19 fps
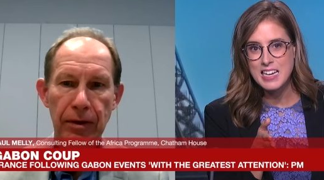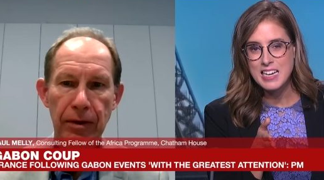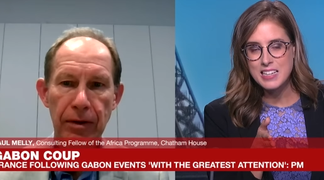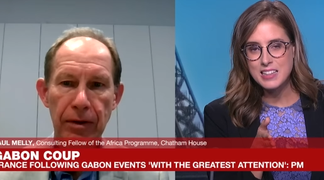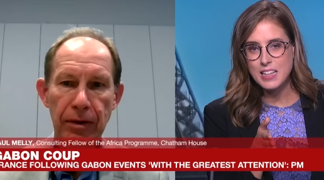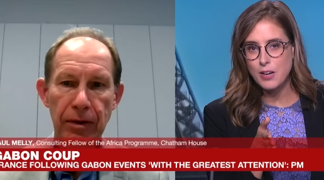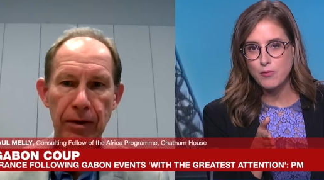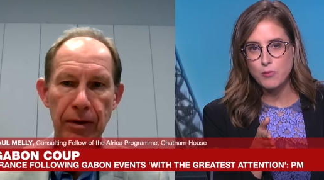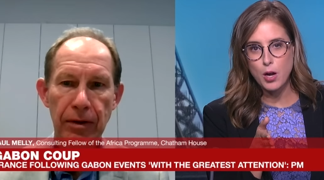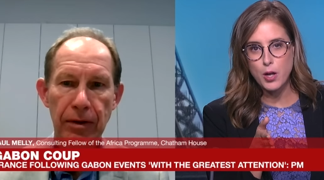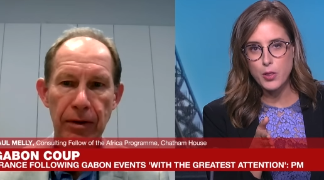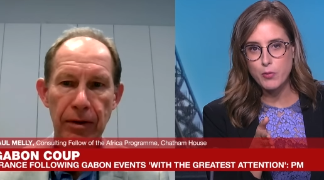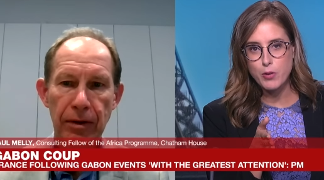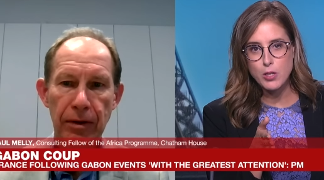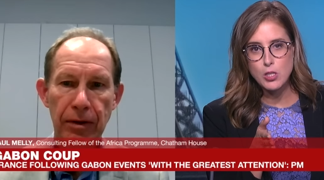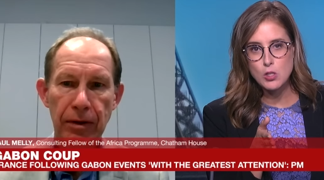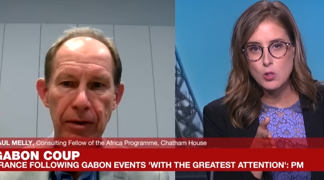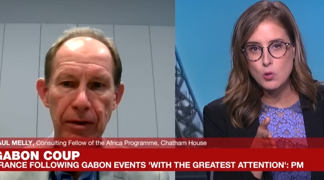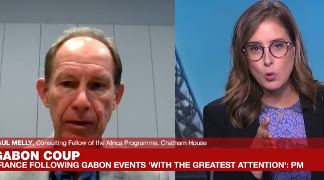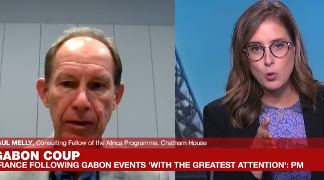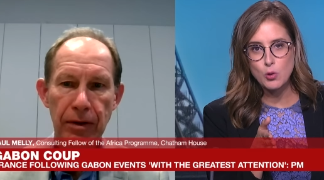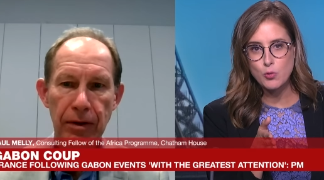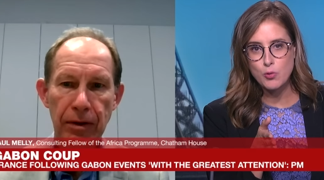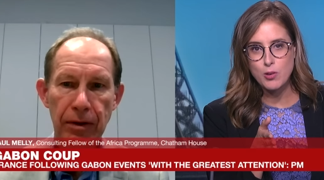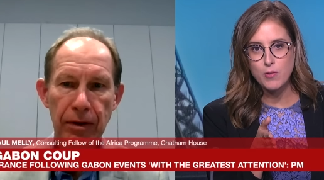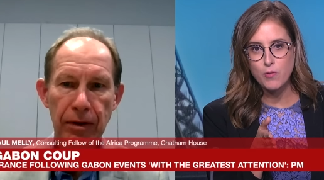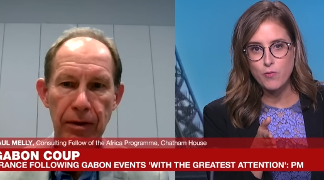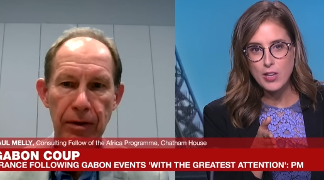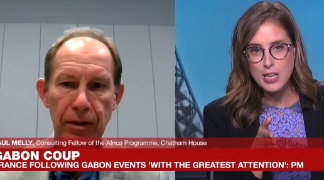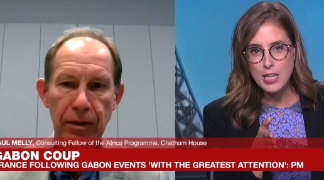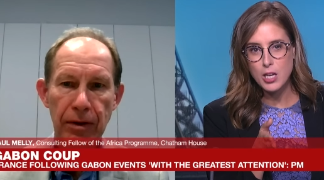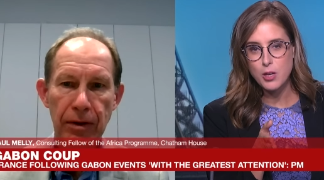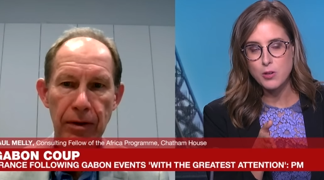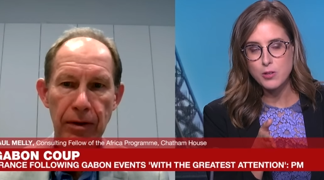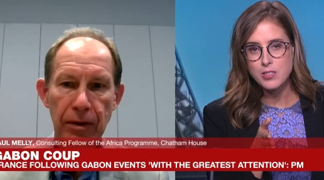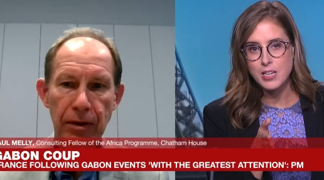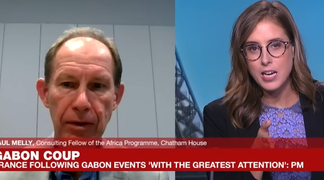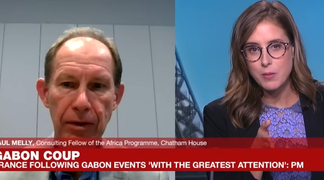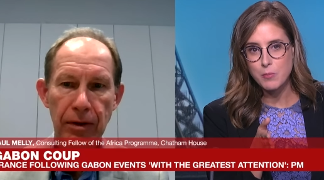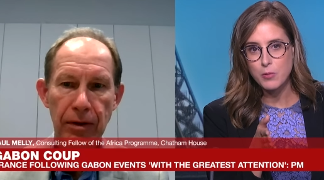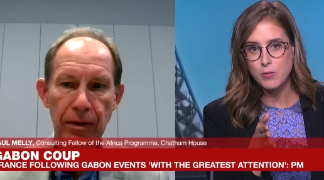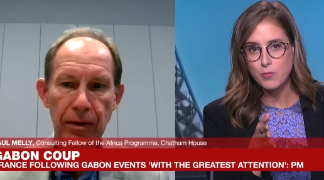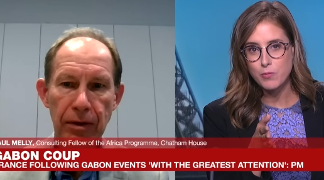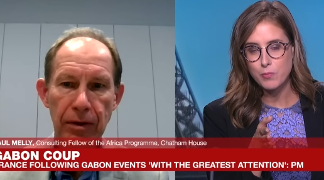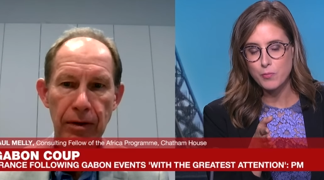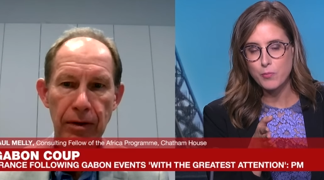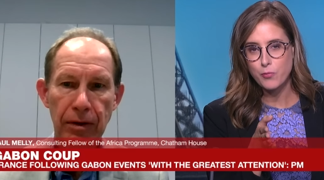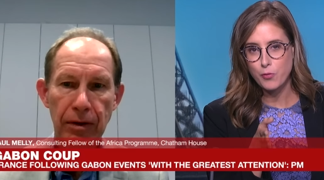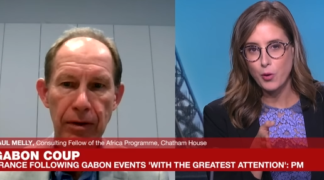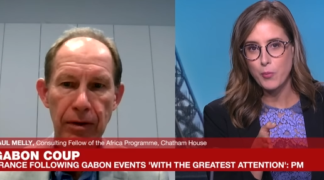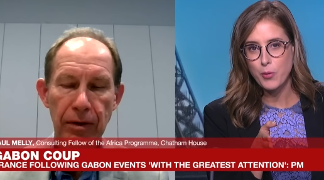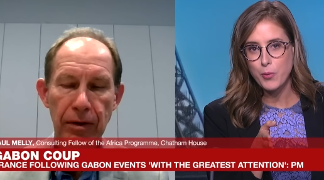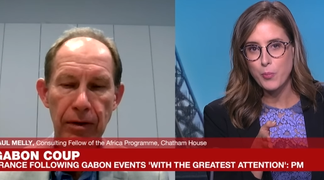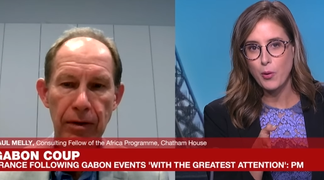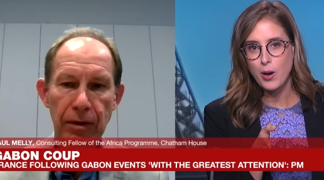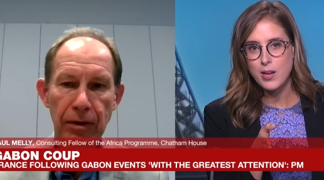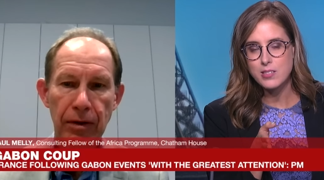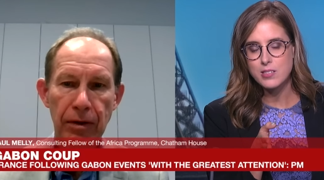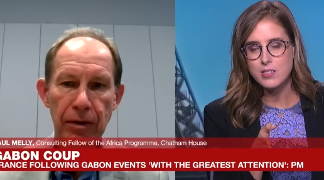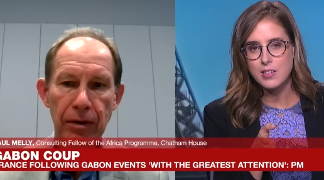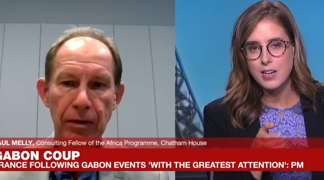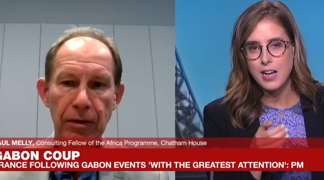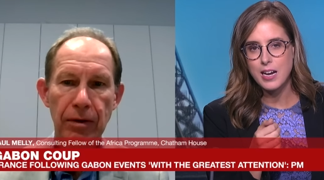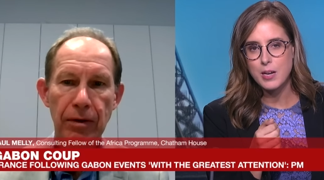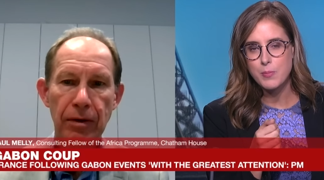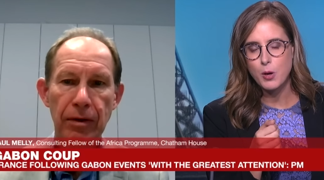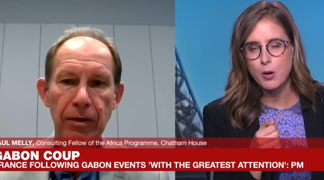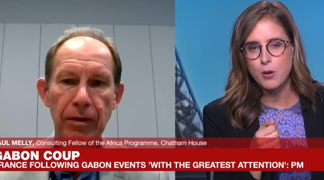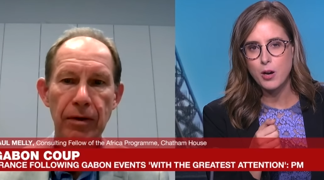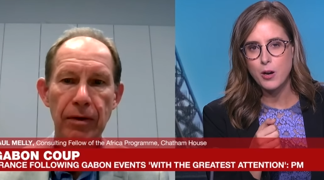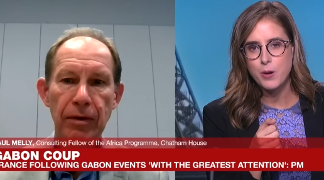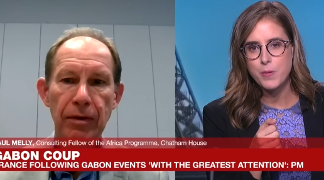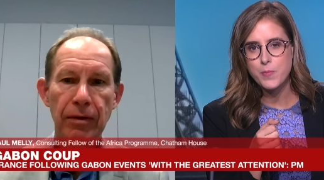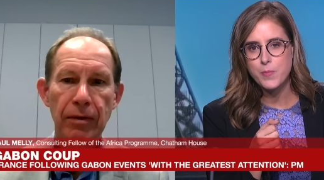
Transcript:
Speaker 1: that rather extraordinary video statement from the president, Ali Bongo?